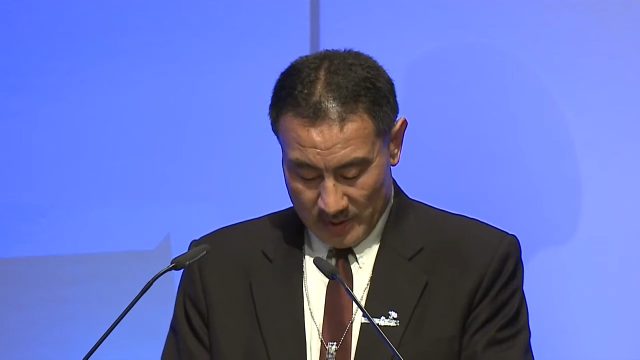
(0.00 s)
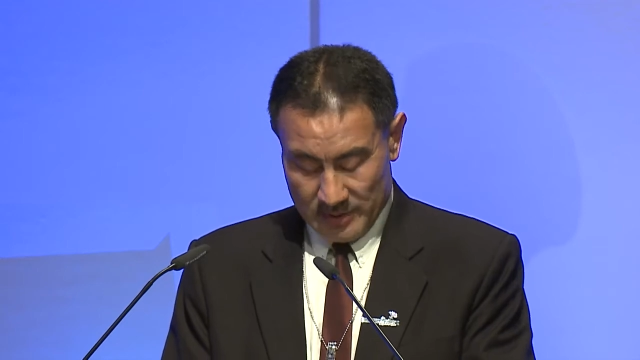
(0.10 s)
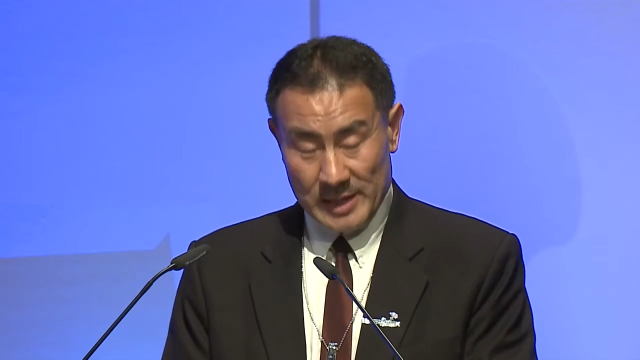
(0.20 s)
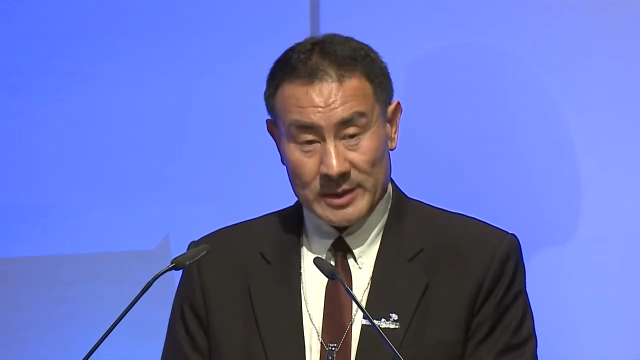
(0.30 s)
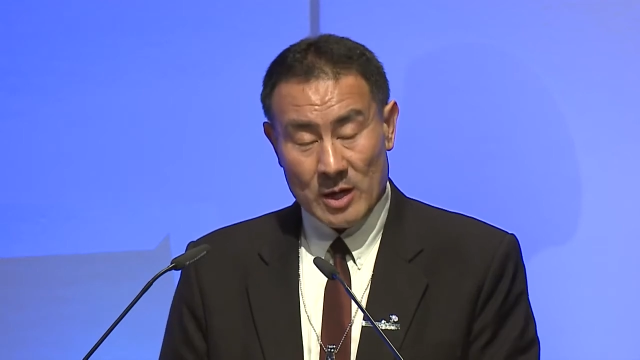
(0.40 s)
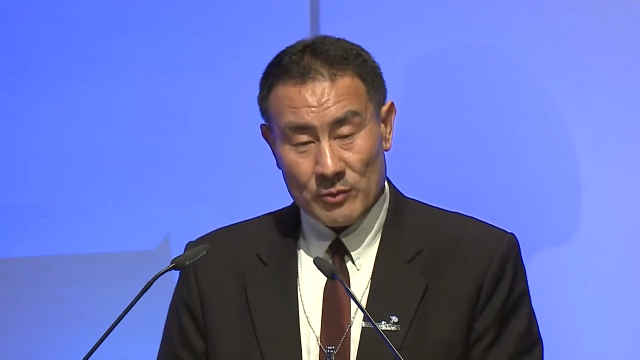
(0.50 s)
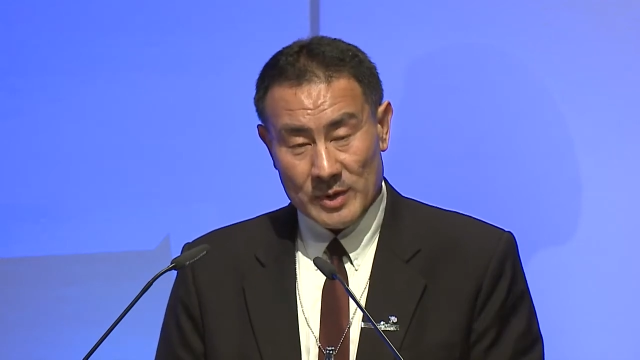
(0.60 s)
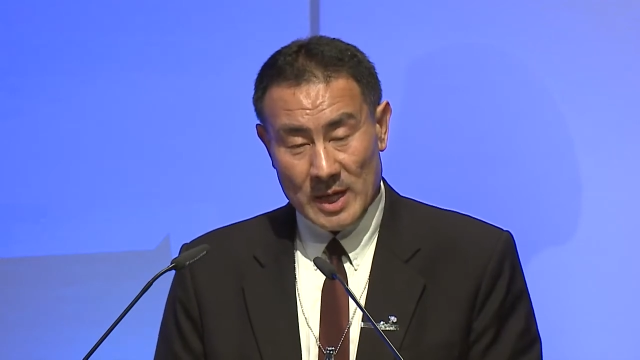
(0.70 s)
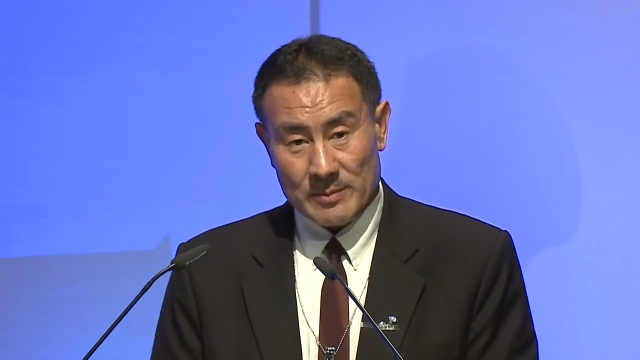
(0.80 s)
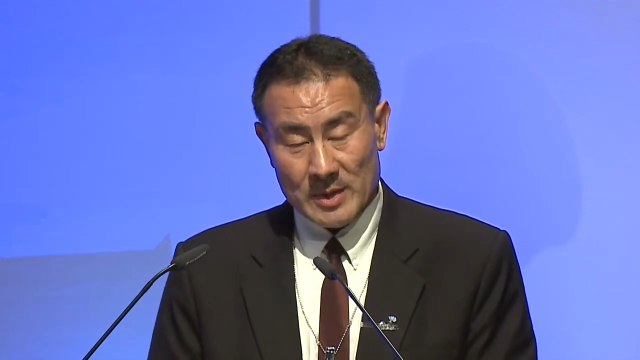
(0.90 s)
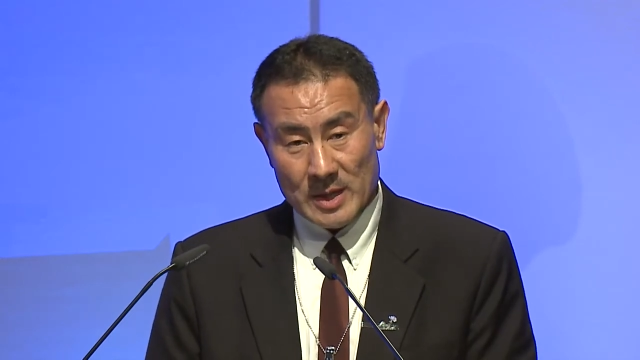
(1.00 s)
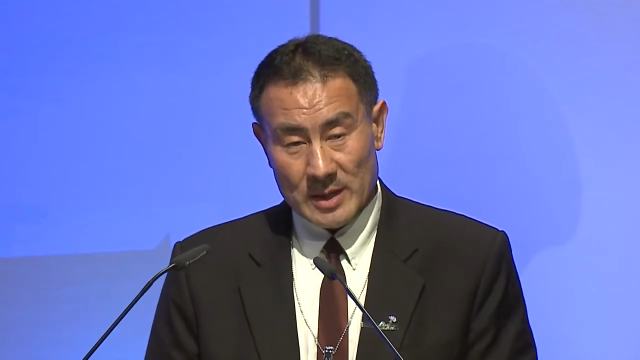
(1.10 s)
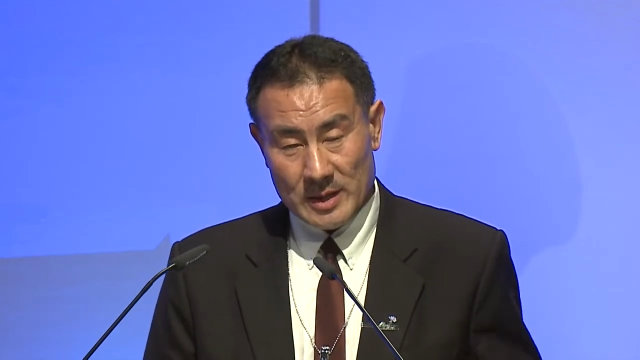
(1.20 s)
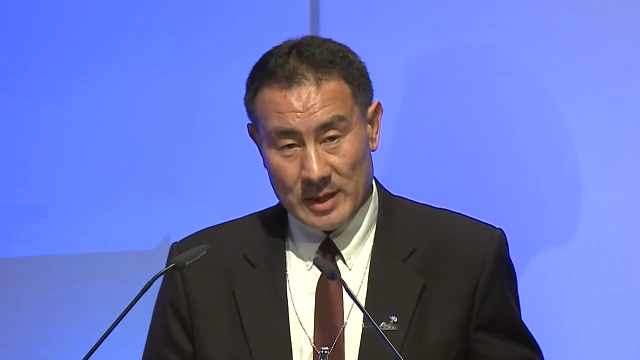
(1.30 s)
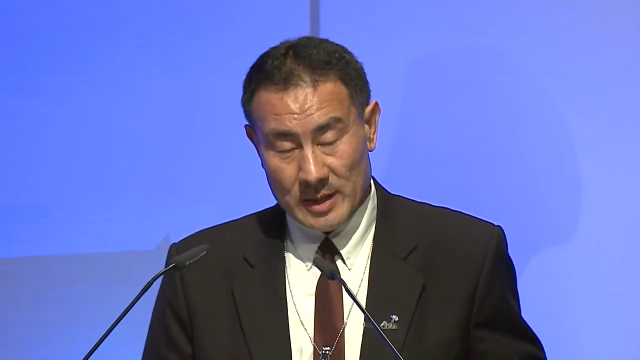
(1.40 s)
Right now, we have
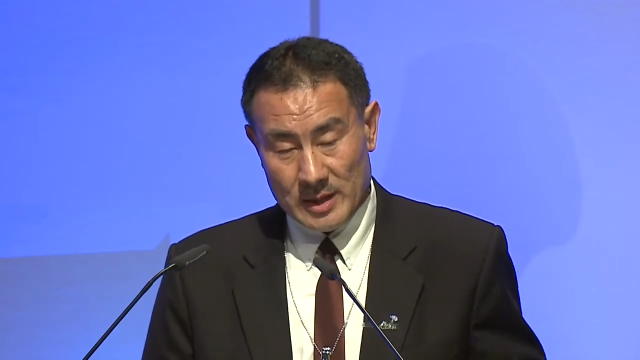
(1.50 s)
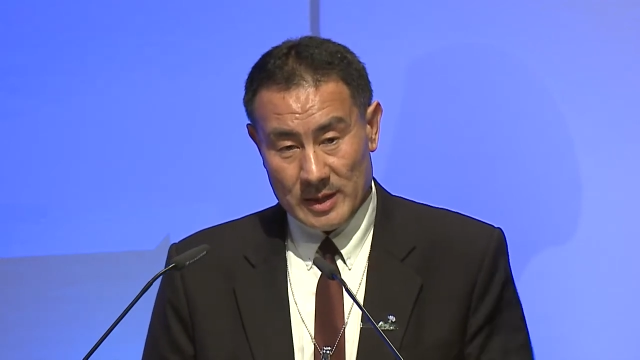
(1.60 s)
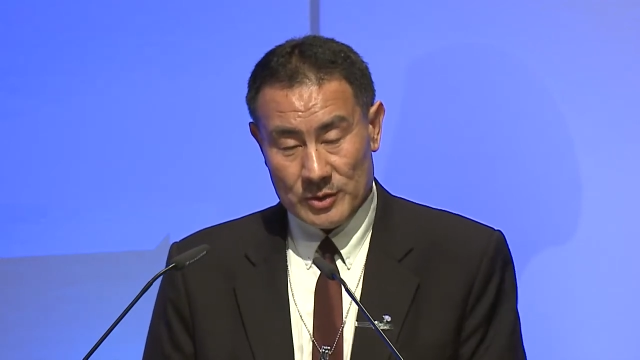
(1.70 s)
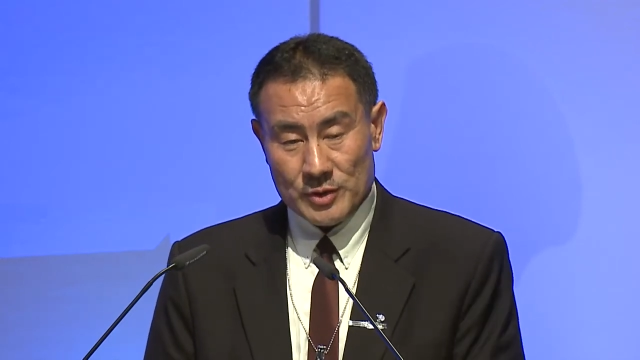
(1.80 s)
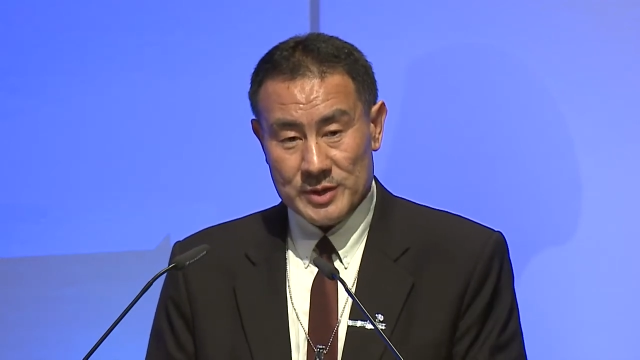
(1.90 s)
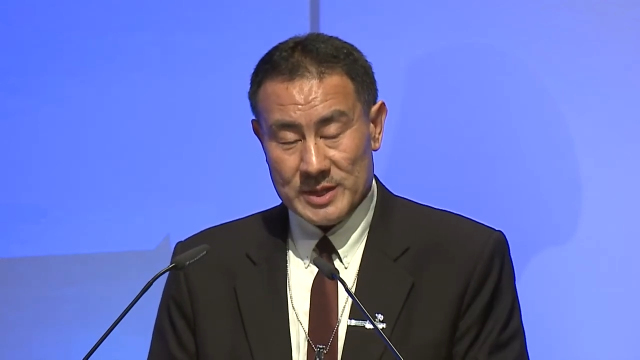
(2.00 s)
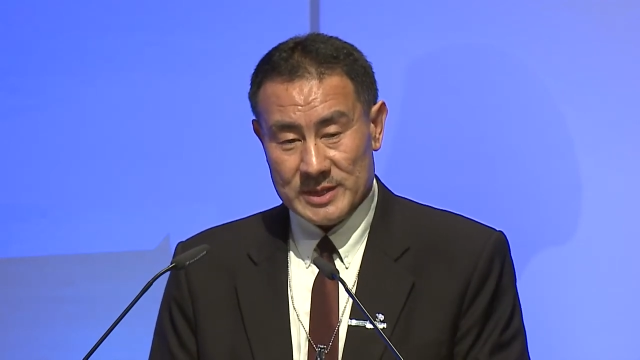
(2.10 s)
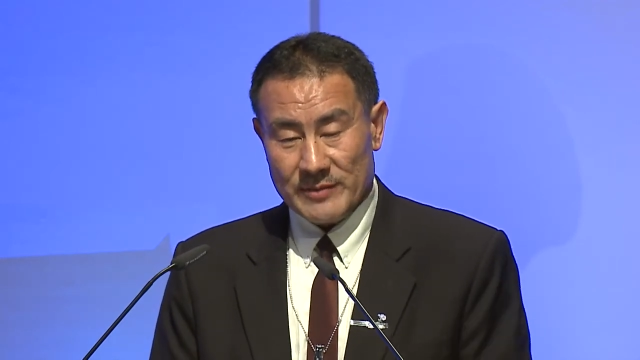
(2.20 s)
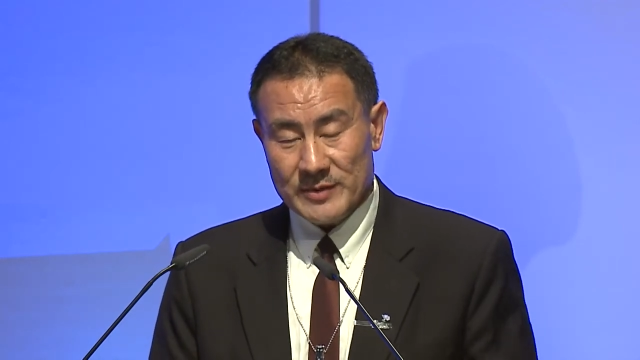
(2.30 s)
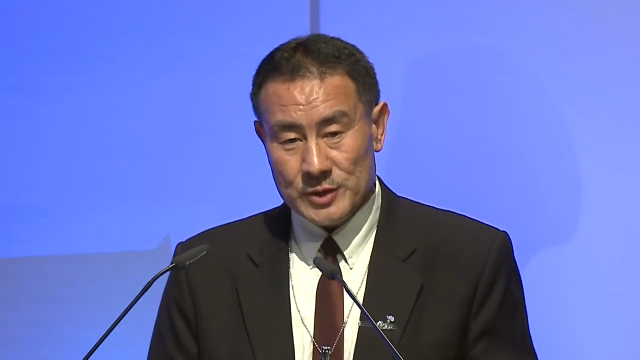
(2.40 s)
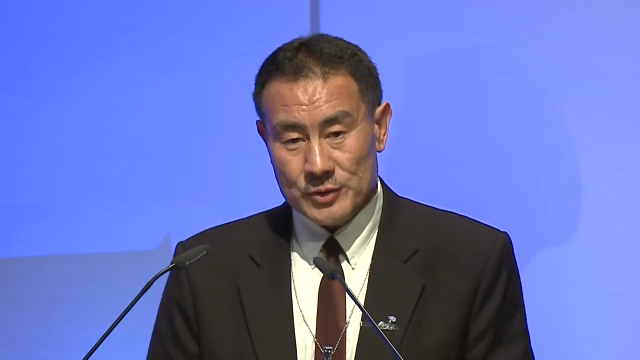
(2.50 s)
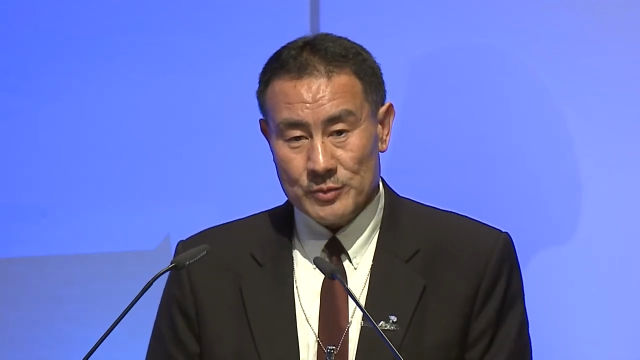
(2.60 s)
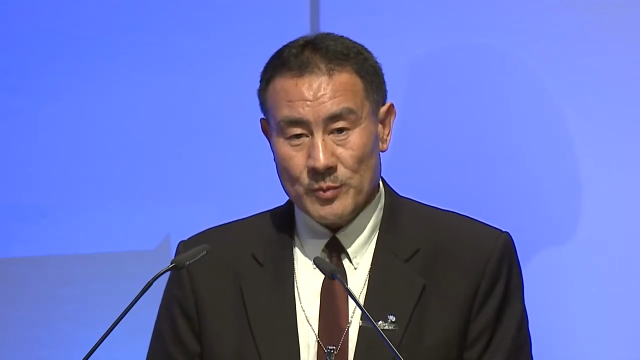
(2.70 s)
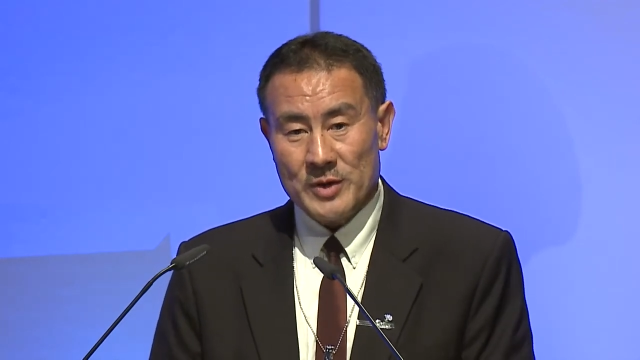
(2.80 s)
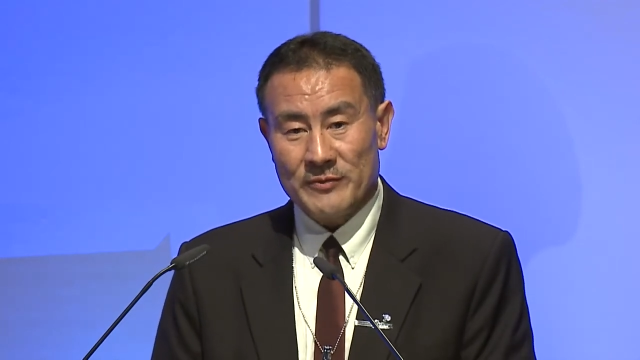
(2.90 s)

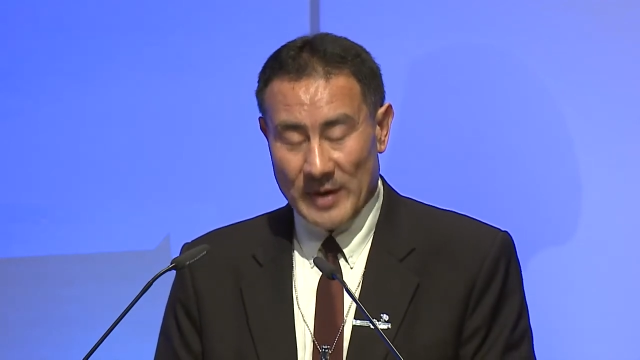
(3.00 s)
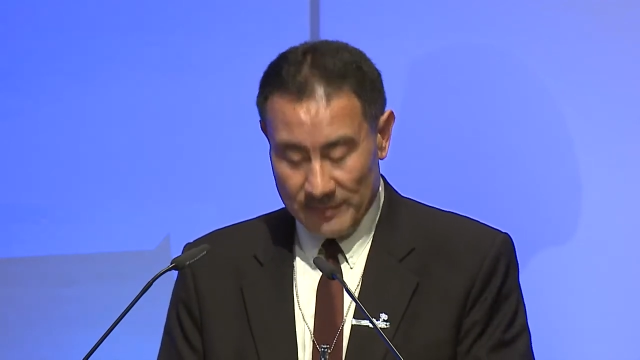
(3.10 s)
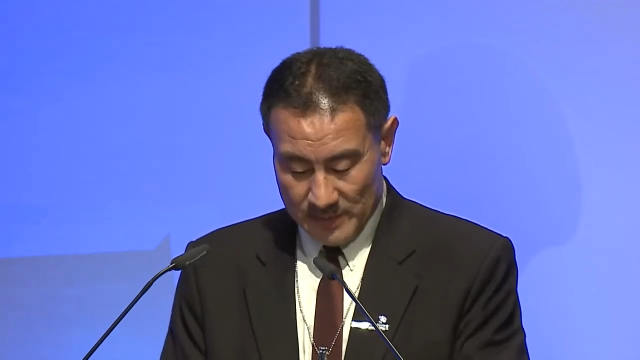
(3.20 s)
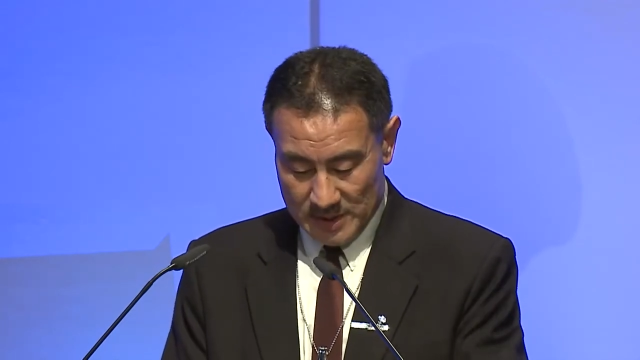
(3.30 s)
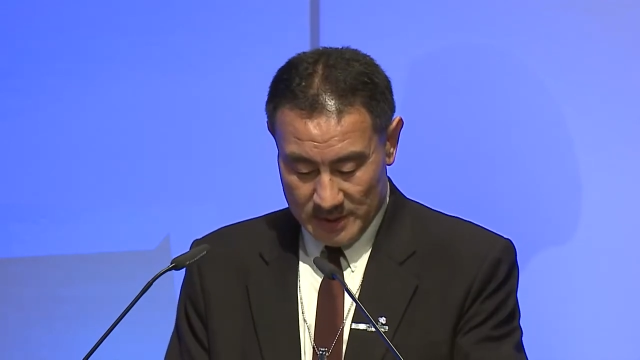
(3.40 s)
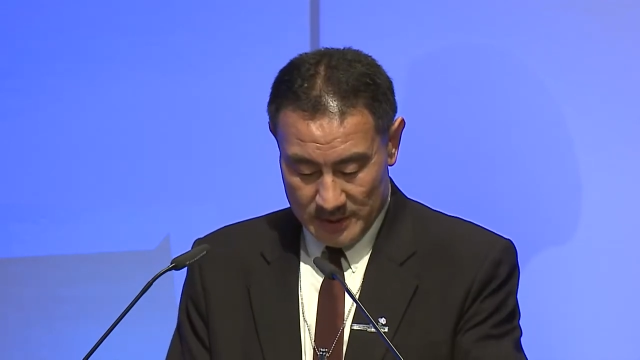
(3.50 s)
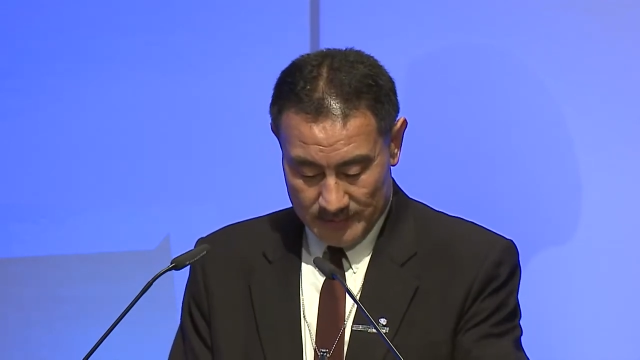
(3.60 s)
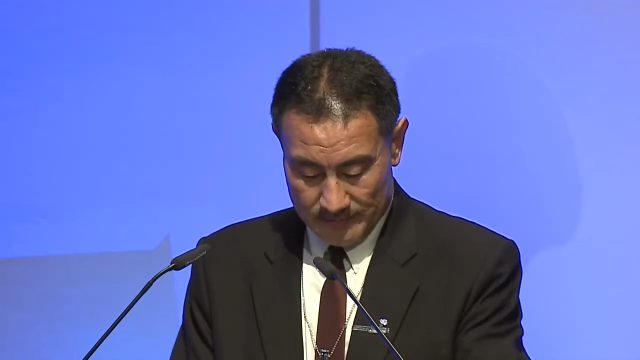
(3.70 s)
72.5%.